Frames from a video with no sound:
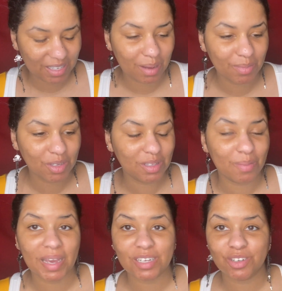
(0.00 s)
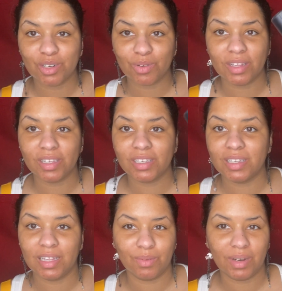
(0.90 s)
I'm using the MAC Charge Water. This is
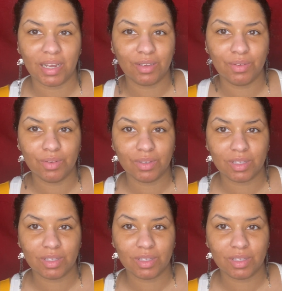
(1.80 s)
not the one I use.